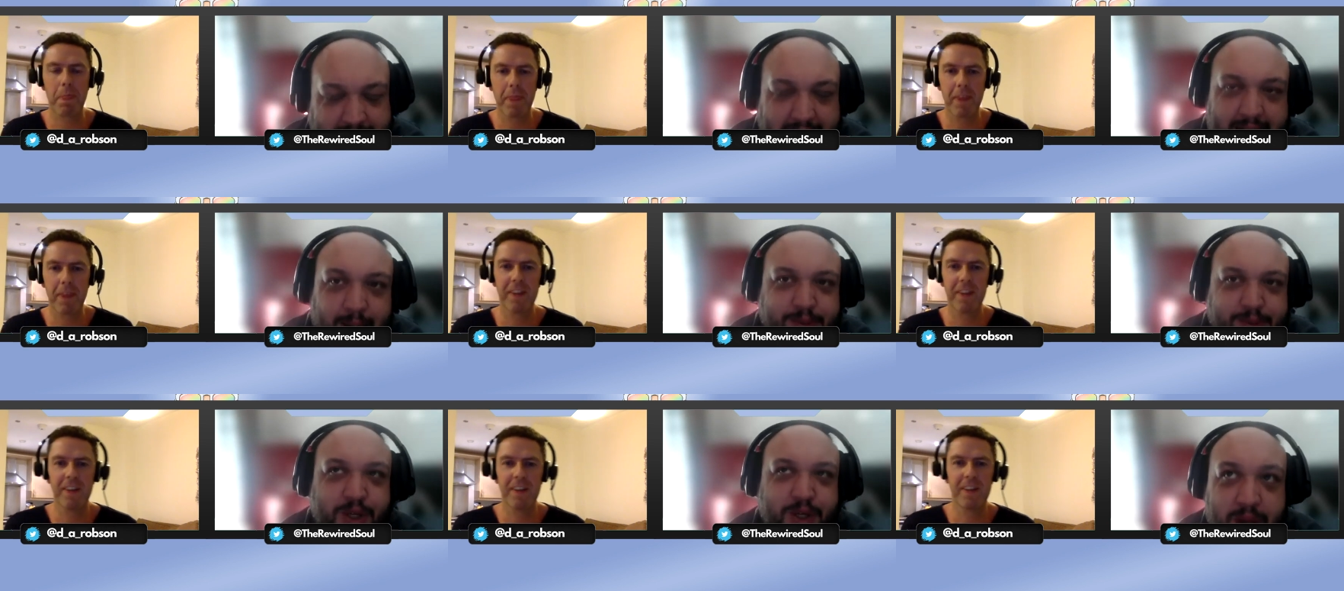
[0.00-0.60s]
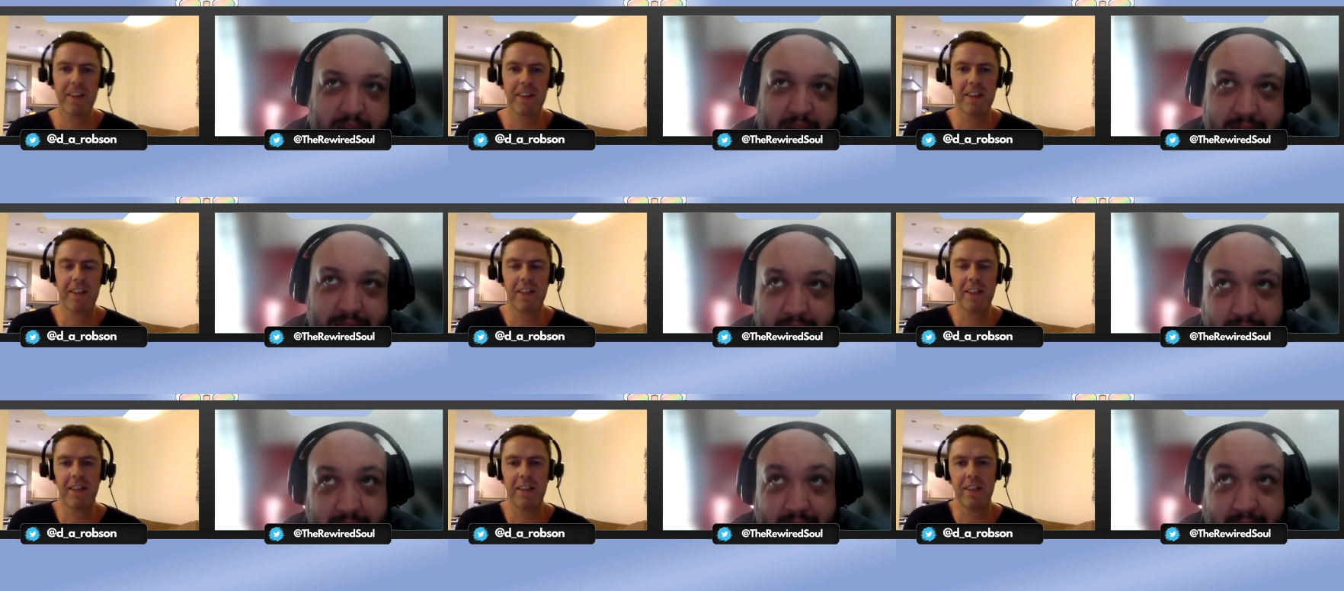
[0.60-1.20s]
Speaker 1: yeah, absolutely. I
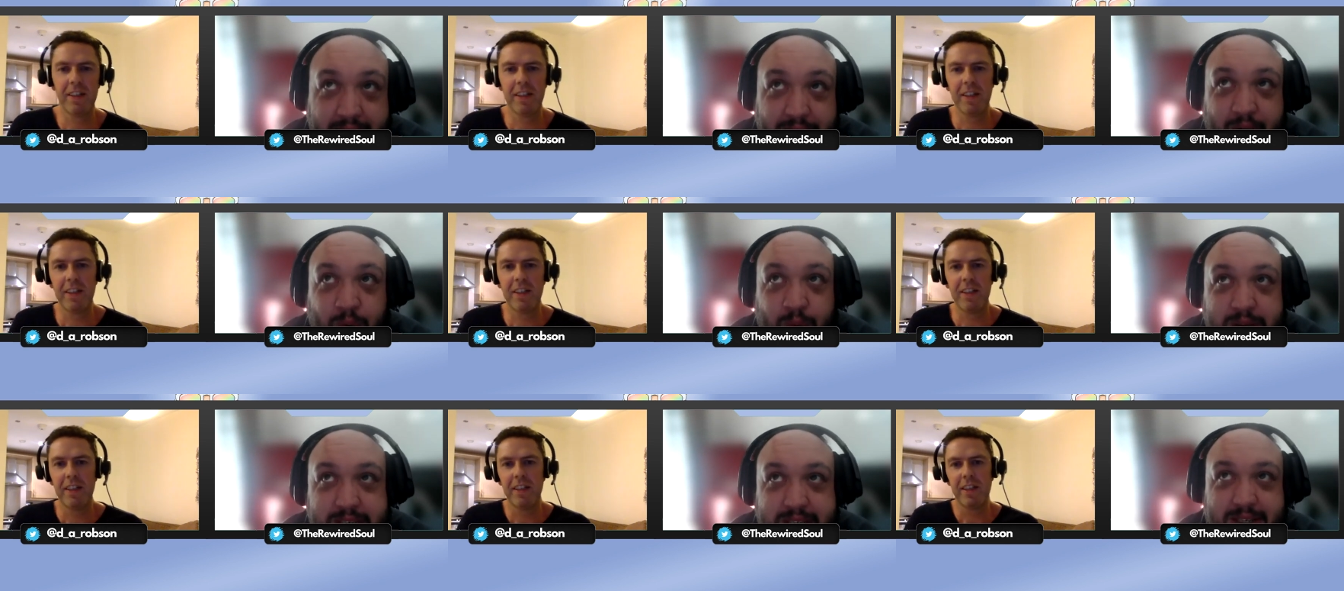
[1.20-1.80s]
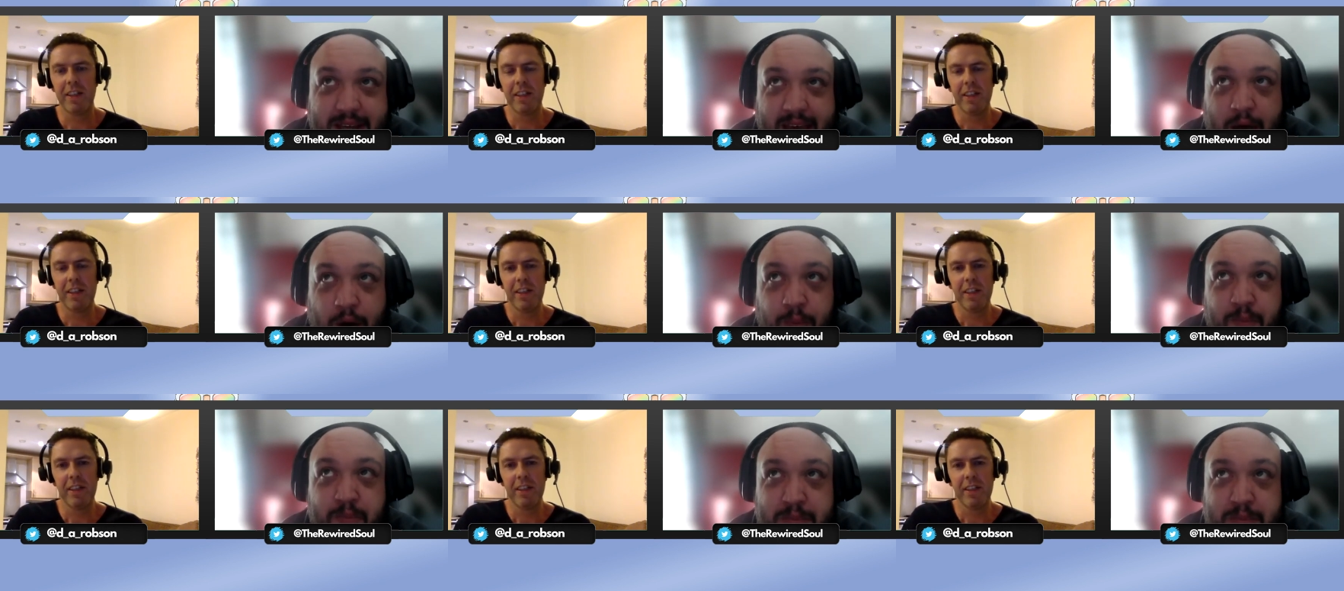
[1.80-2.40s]
think I think what's
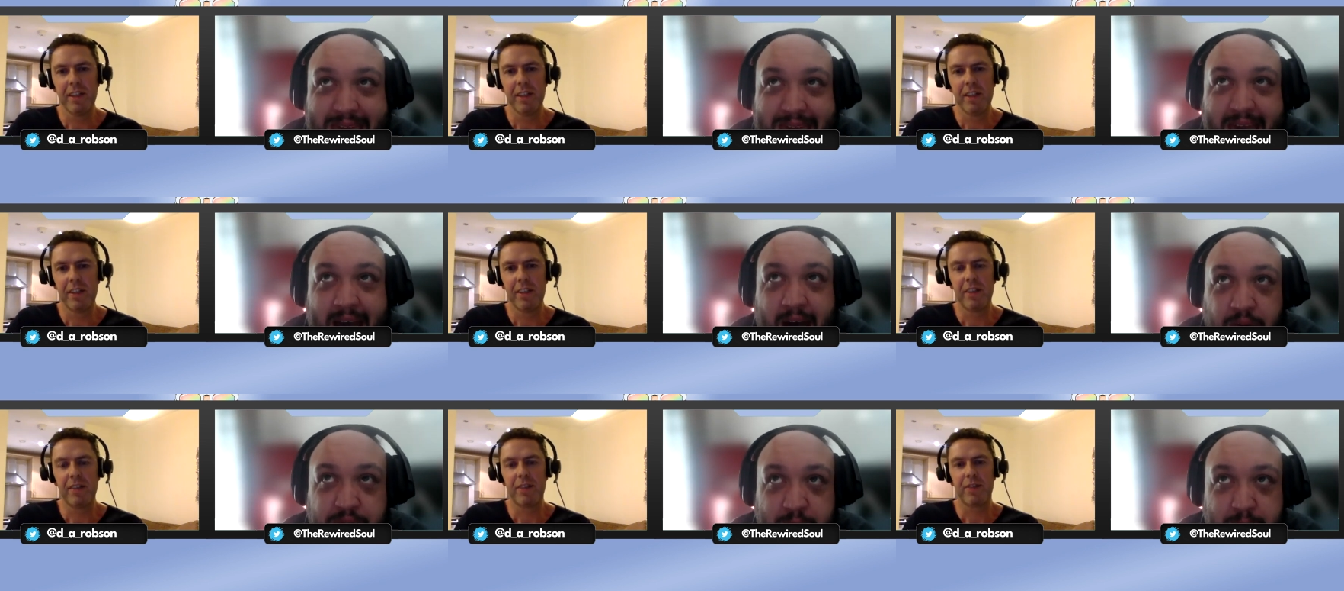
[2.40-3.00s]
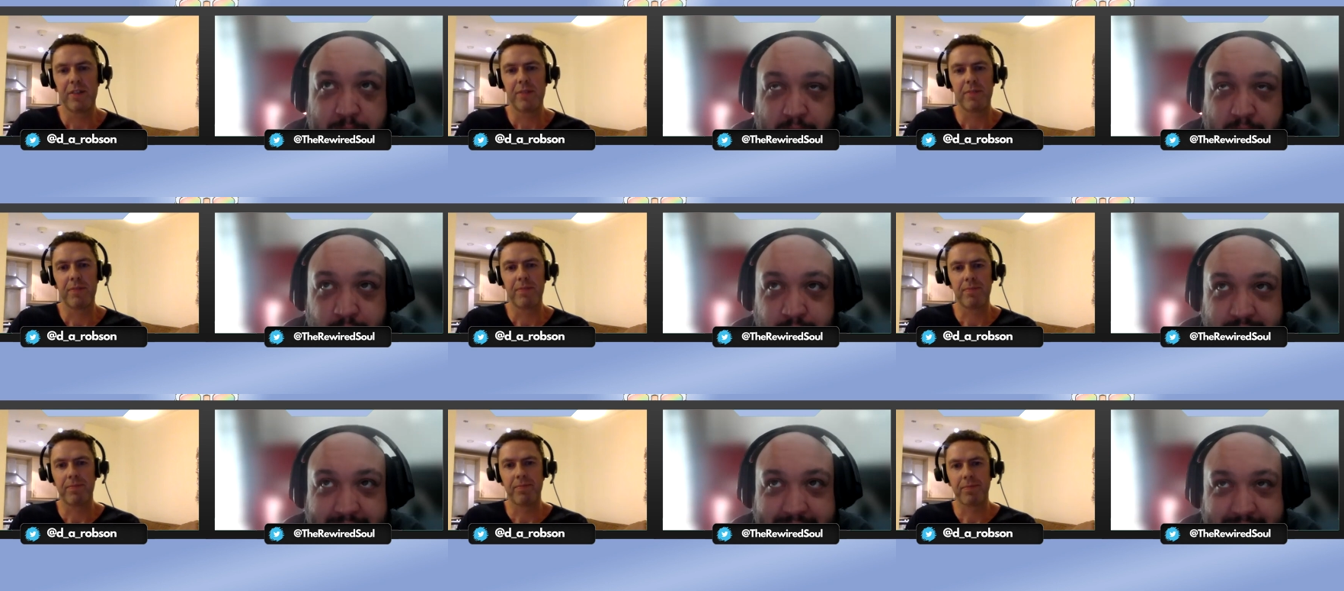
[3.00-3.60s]
helped me out the
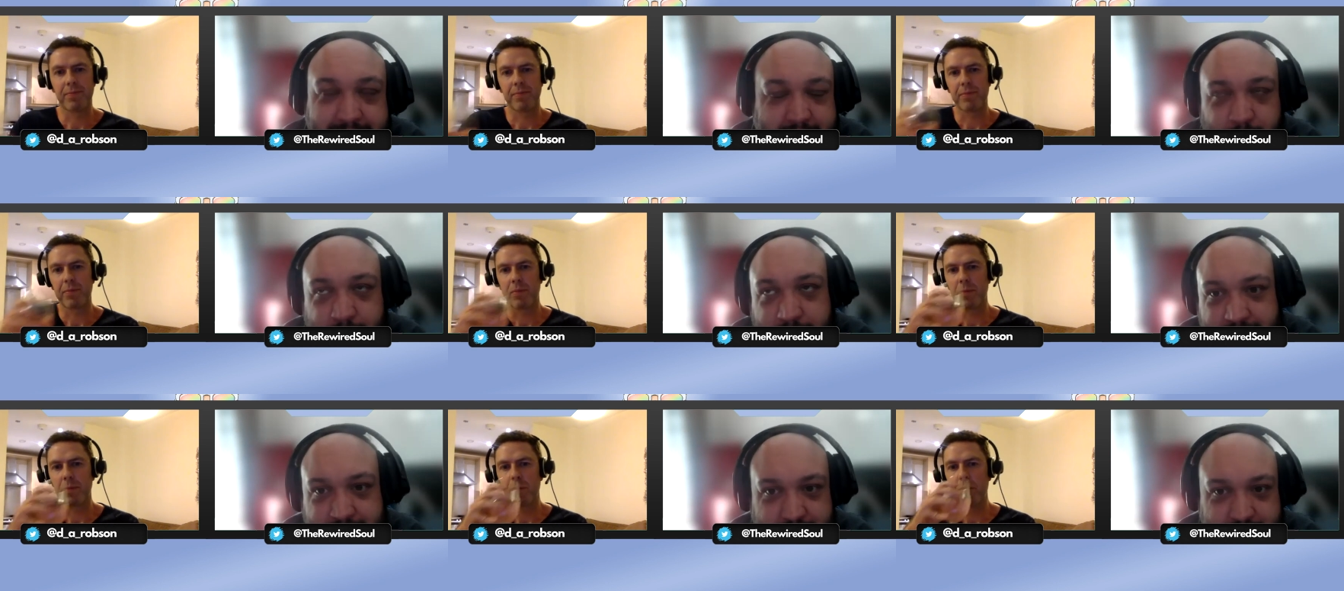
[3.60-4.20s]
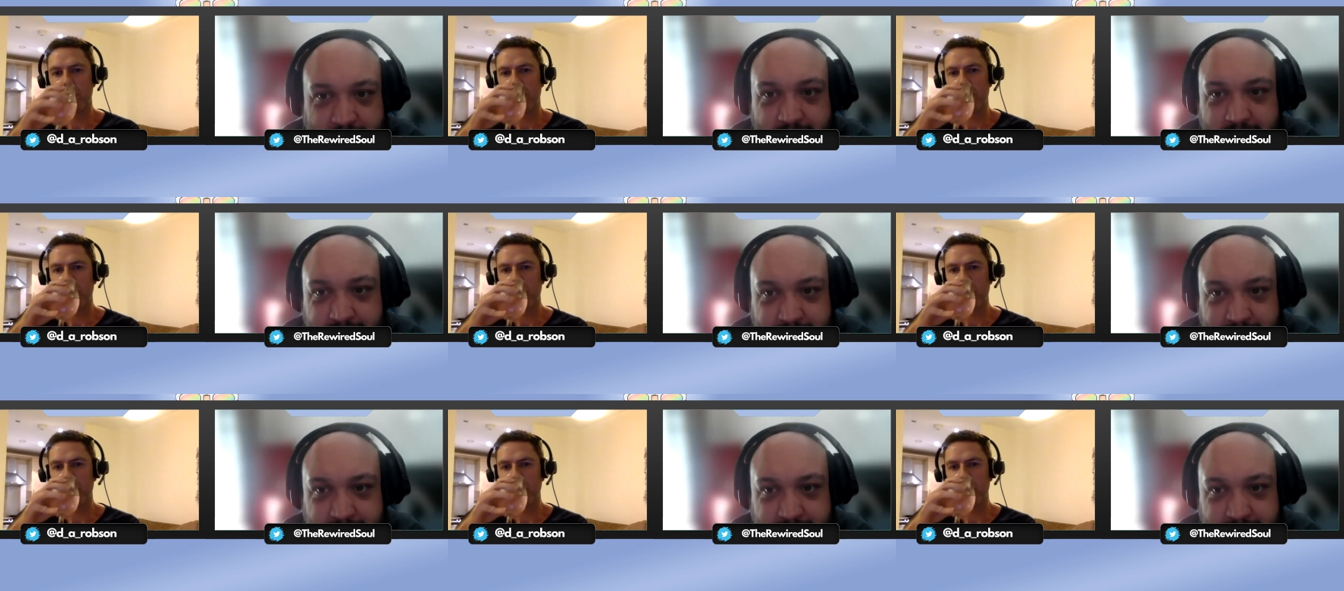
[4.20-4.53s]
most, like since I really just got